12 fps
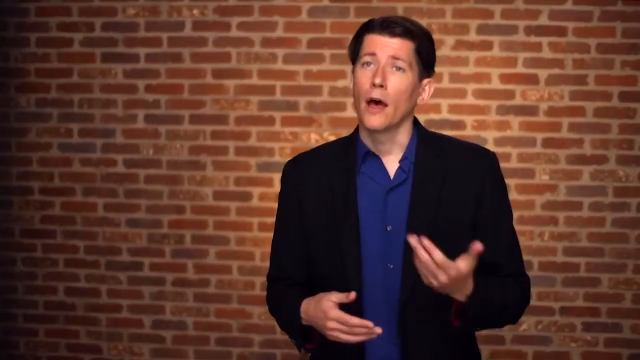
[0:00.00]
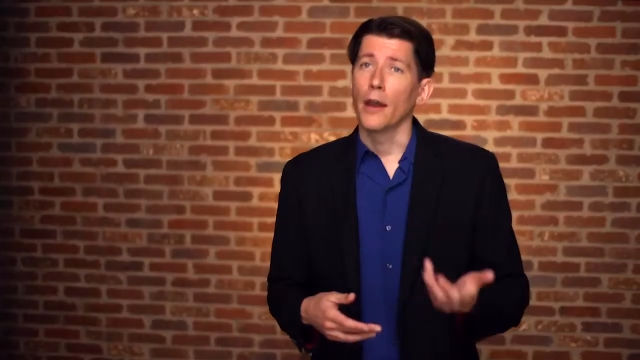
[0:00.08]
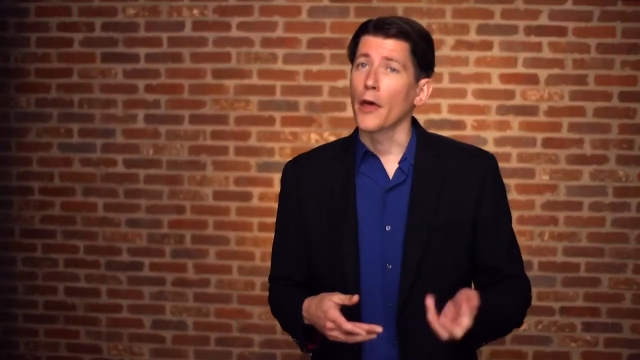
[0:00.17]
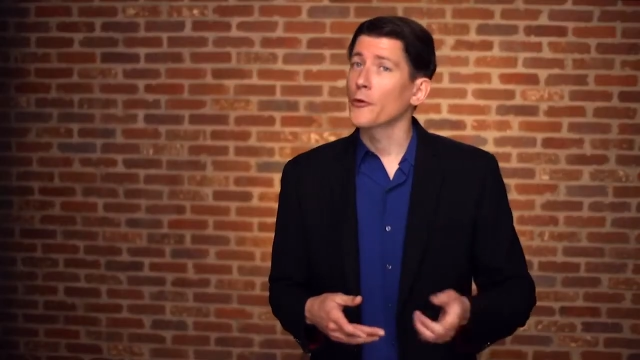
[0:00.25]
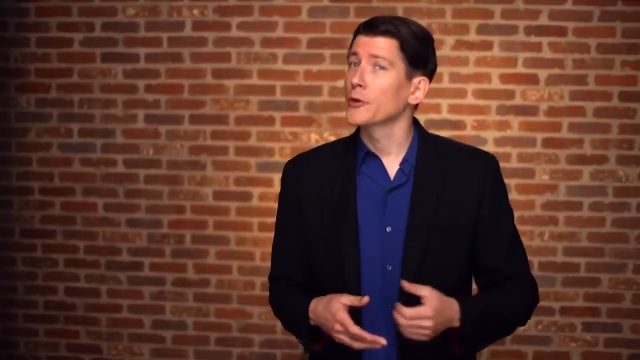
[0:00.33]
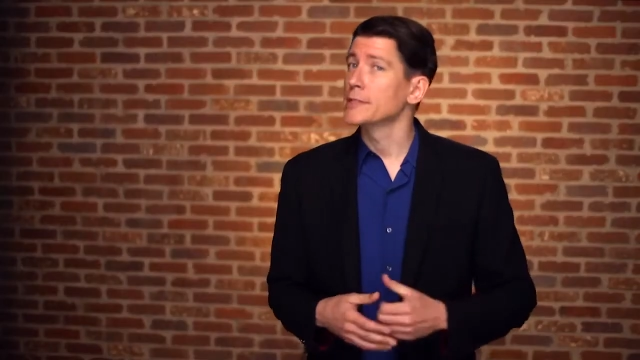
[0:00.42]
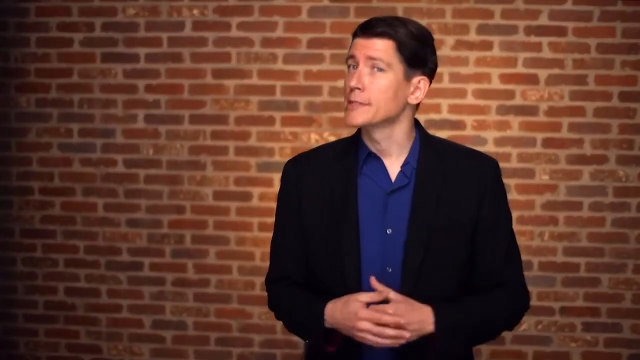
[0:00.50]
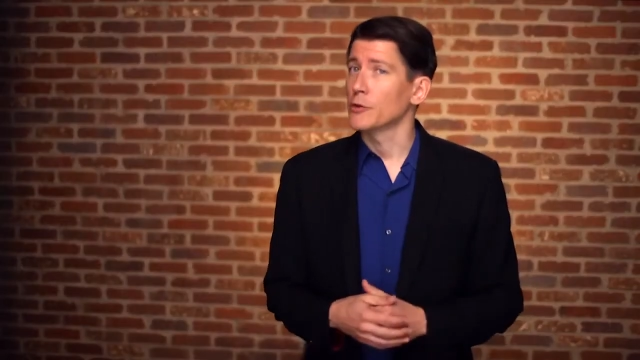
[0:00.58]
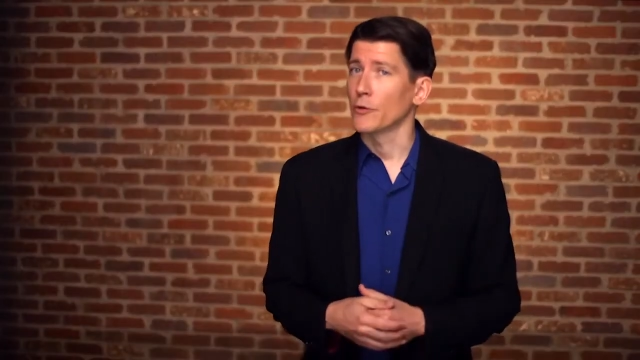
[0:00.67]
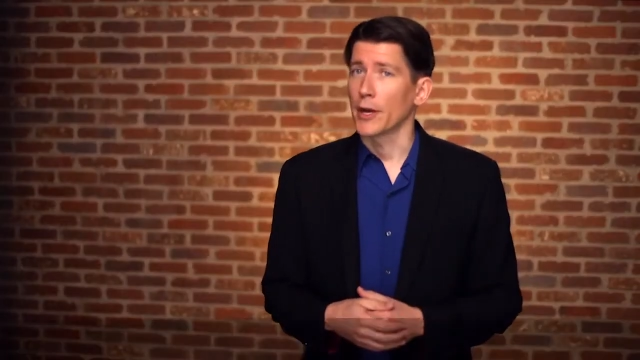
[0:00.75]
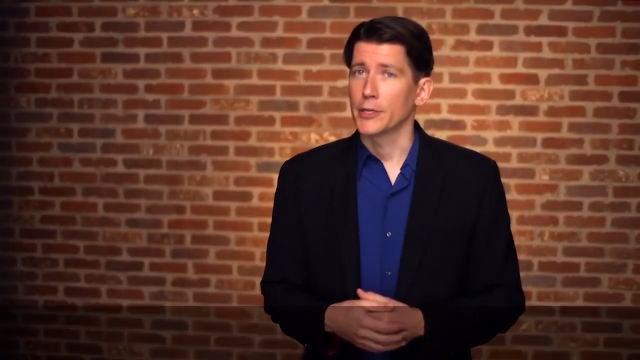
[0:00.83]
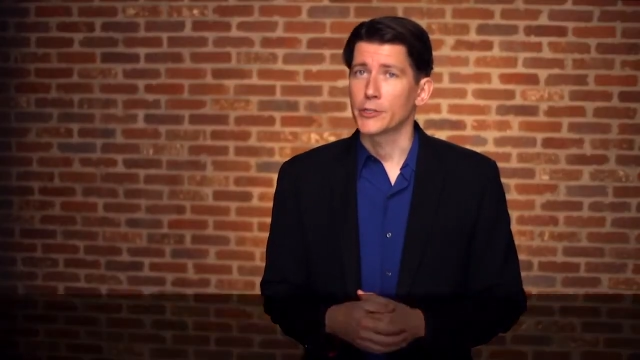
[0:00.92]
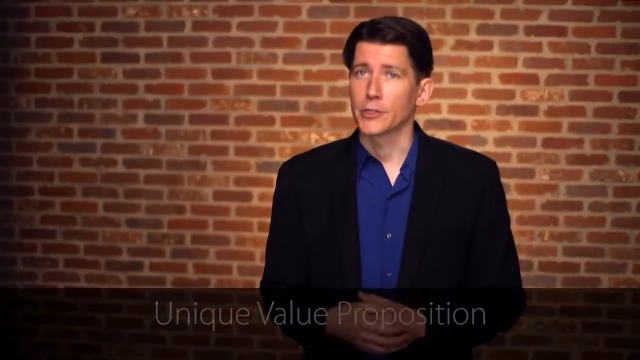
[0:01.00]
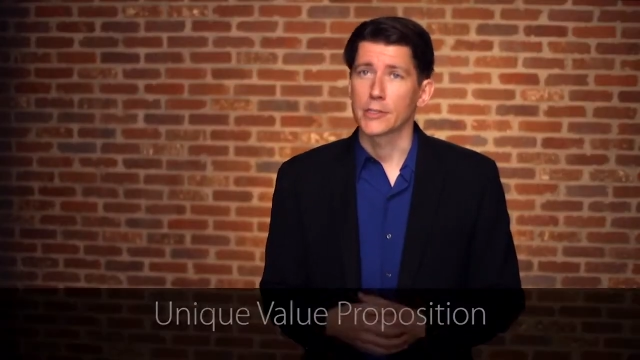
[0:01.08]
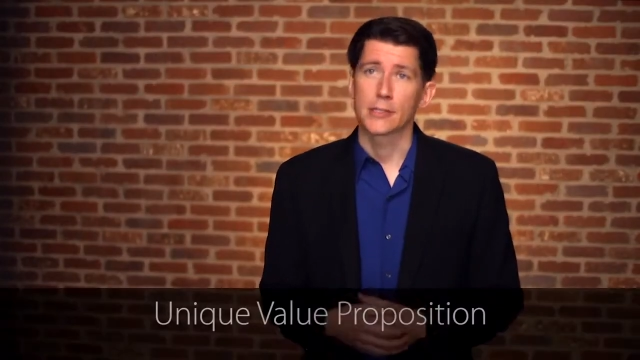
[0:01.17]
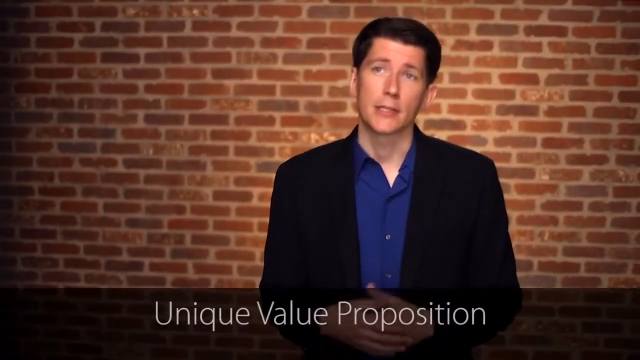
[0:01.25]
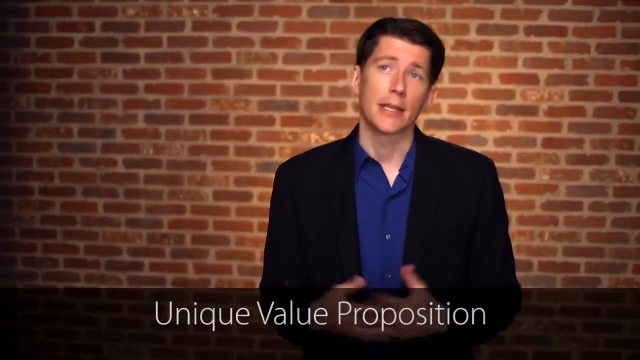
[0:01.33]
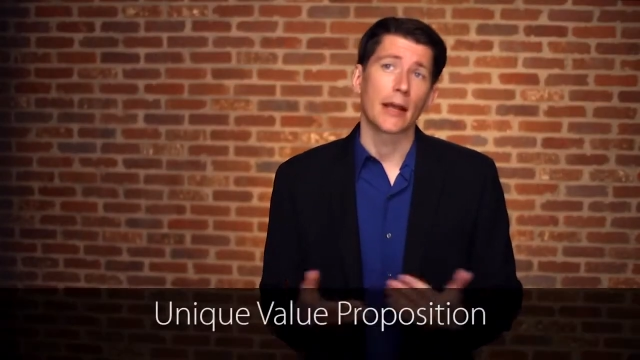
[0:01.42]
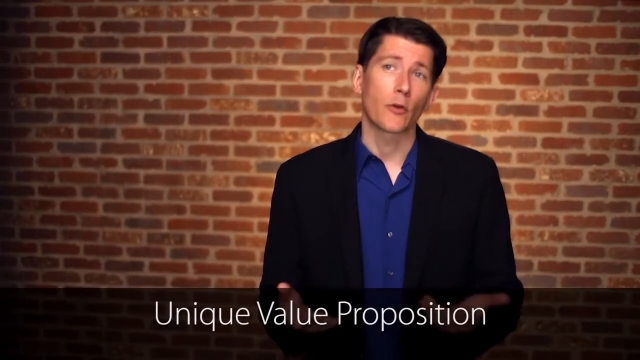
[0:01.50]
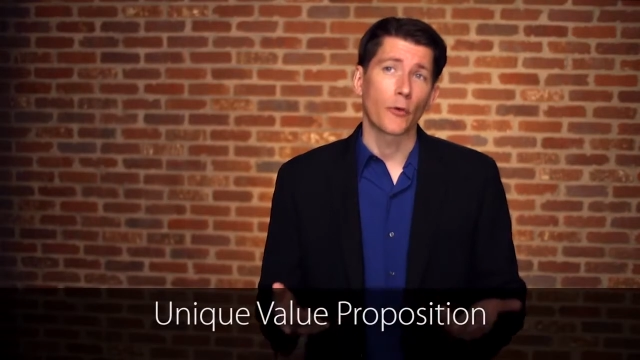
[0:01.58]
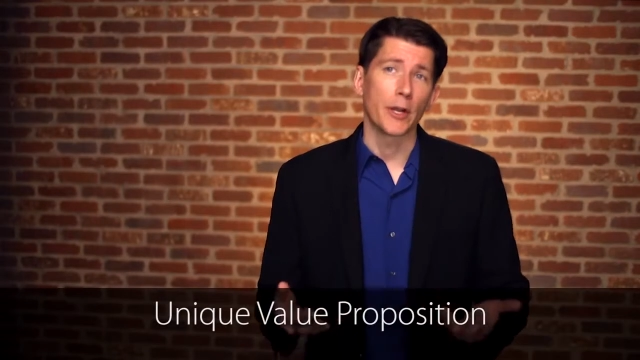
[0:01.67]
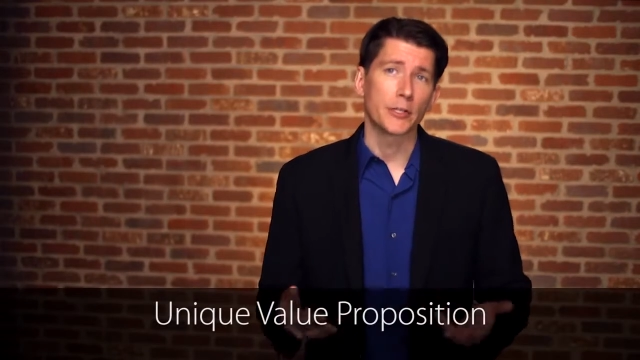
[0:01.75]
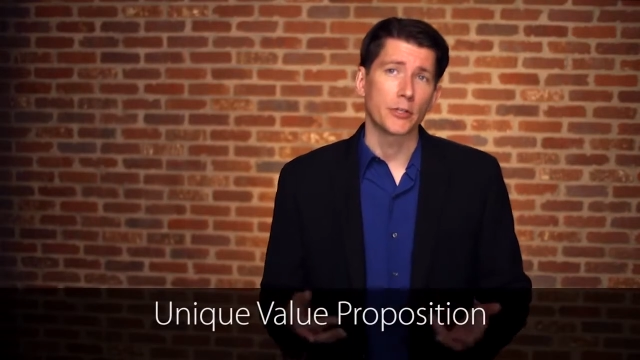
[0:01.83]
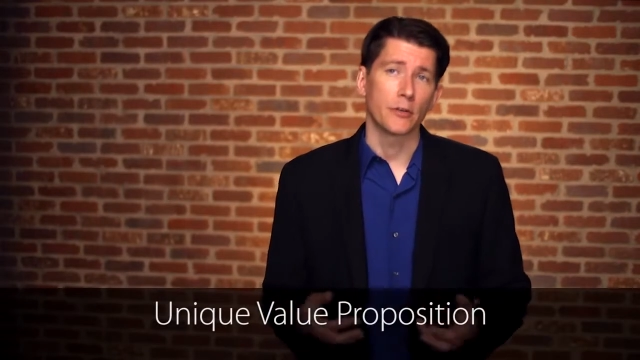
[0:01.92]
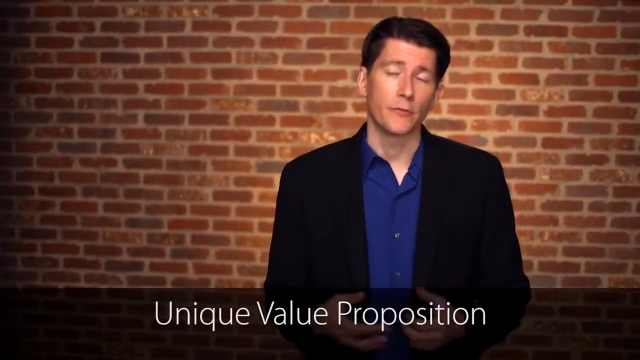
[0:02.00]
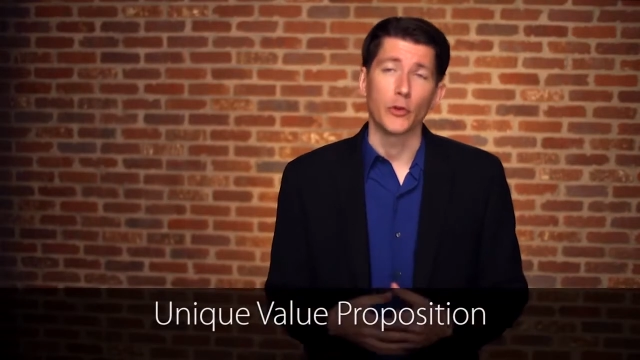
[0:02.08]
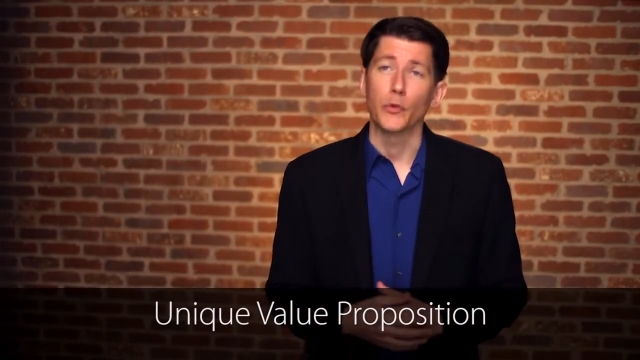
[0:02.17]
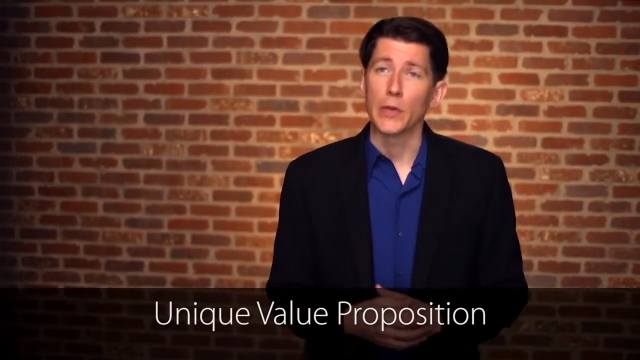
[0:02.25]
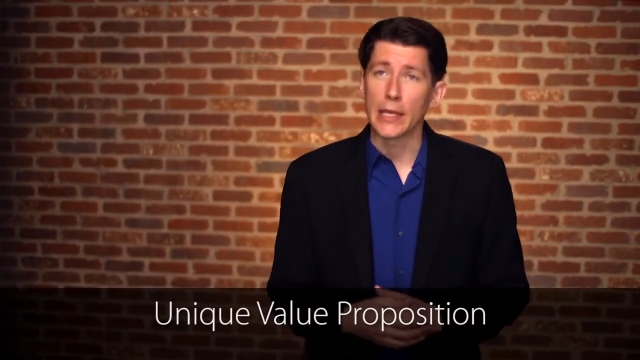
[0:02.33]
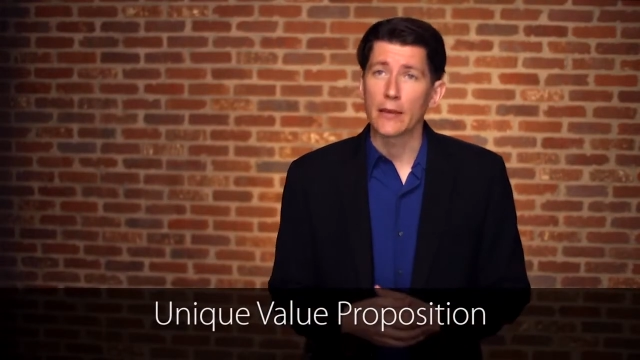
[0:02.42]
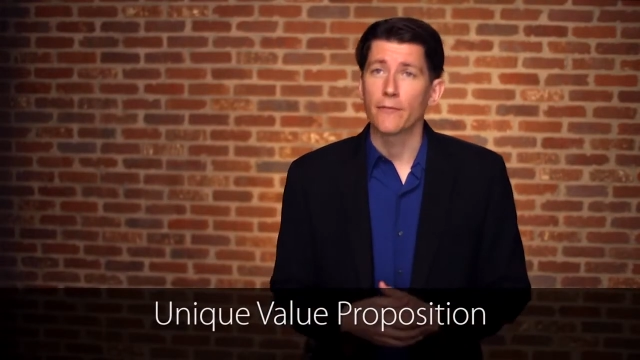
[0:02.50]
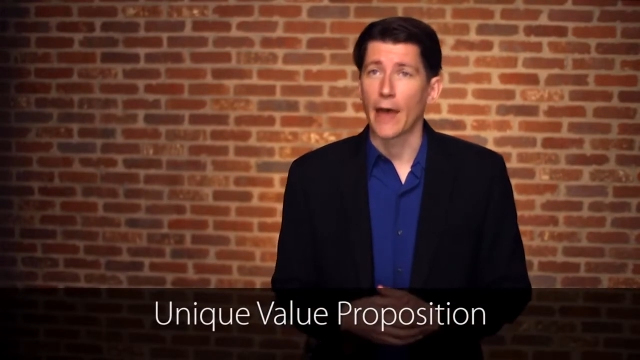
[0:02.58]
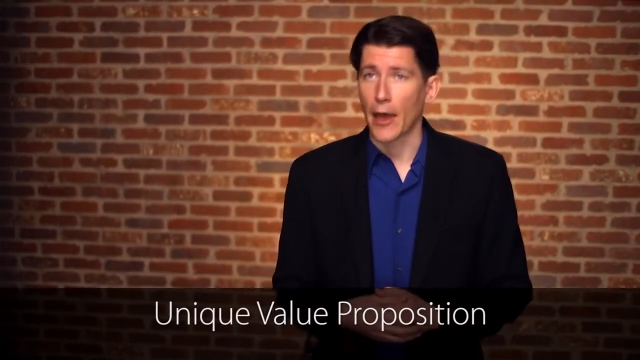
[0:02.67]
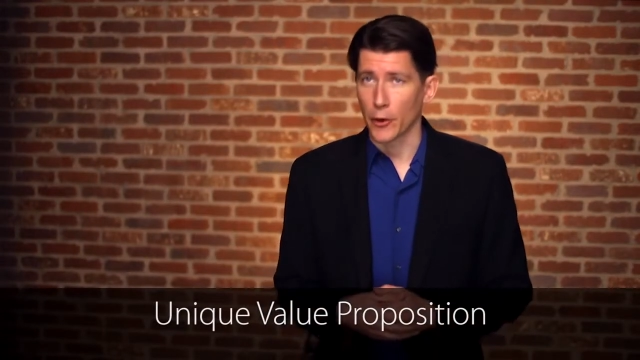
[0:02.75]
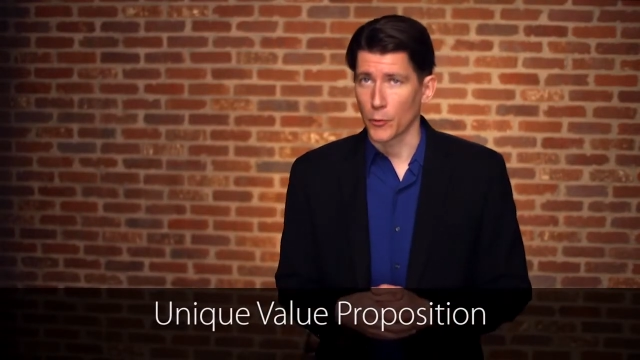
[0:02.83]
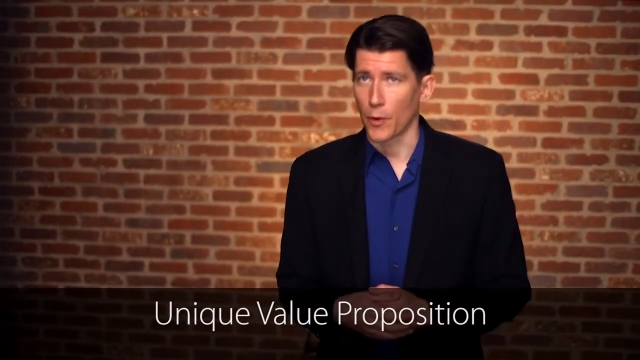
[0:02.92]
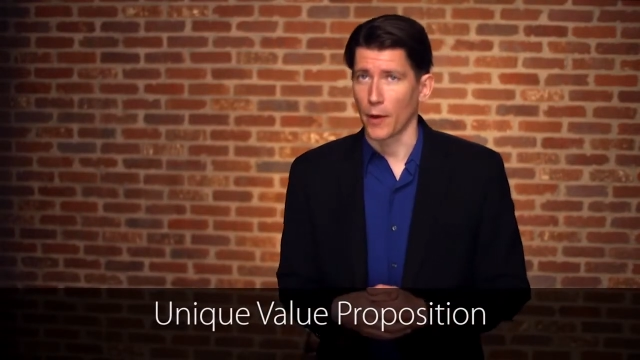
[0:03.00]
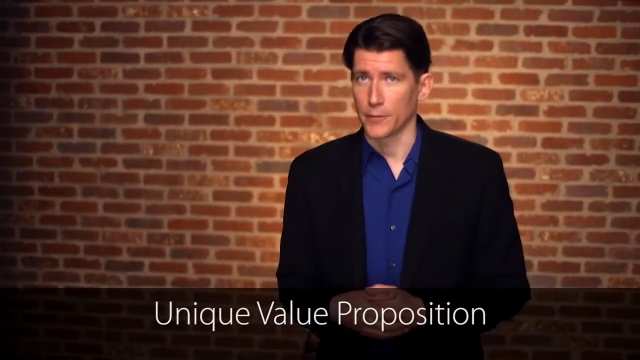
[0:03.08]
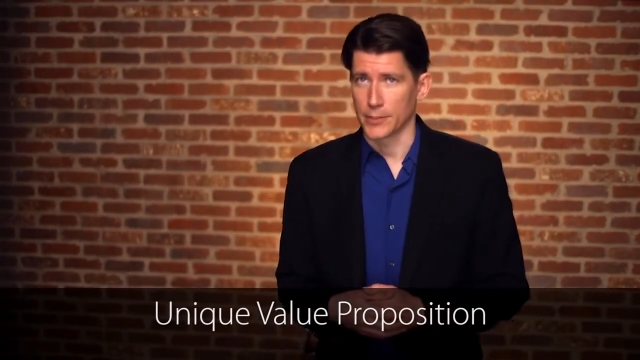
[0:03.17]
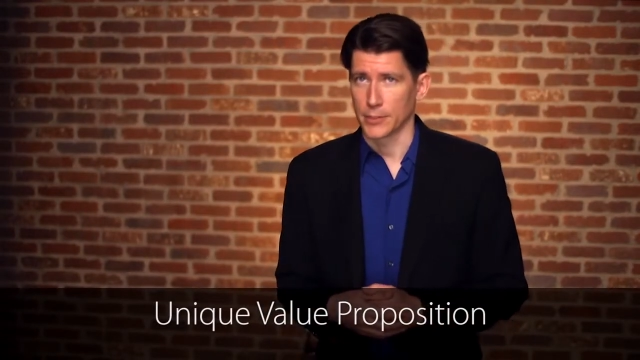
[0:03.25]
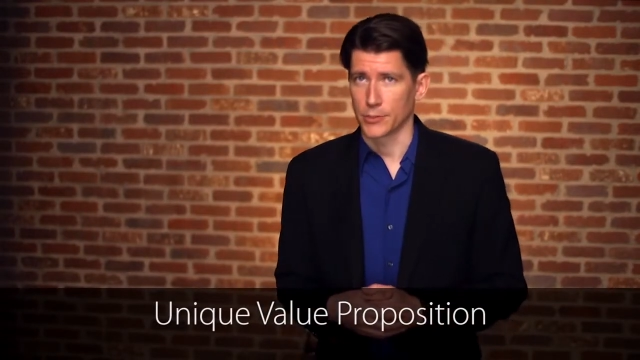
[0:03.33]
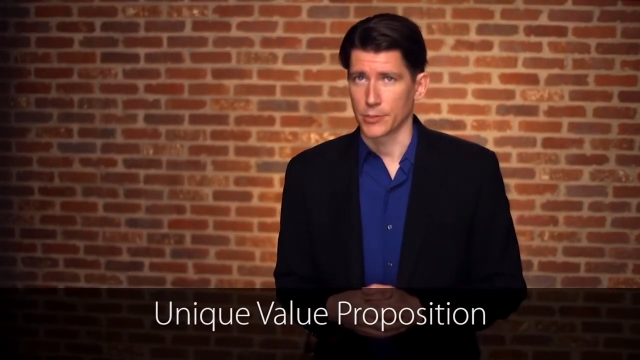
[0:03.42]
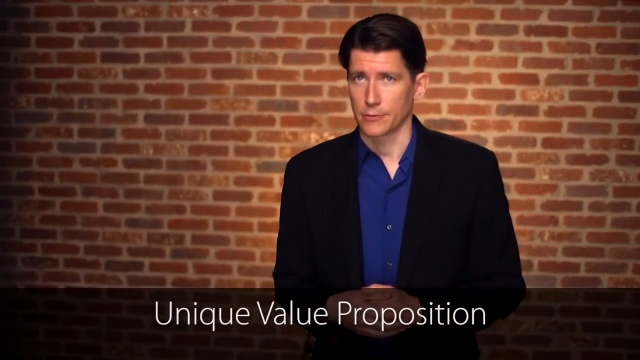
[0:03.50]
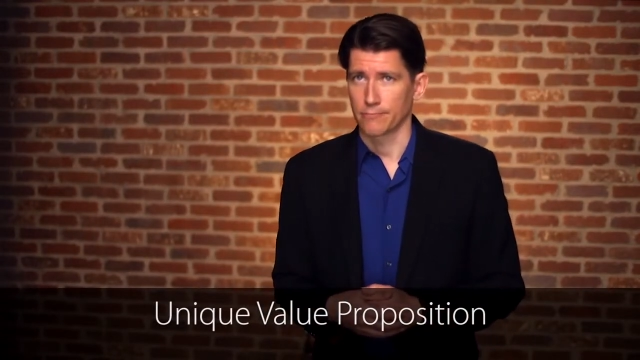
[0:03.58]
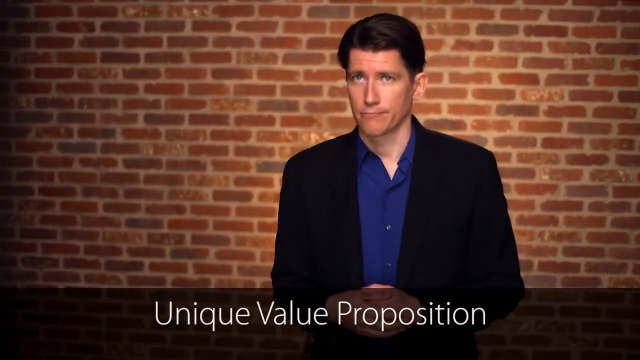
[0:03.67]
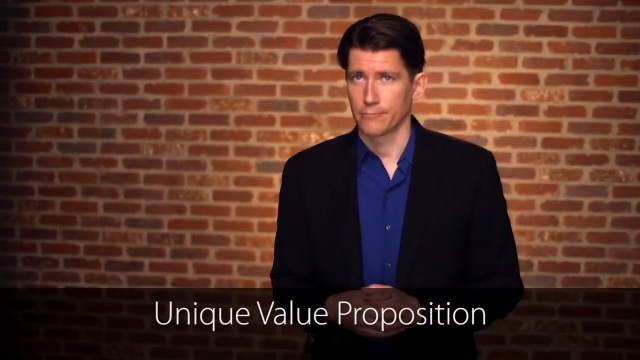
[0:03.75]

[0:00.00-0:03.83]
Another consideration is the declaration of unique value proposition.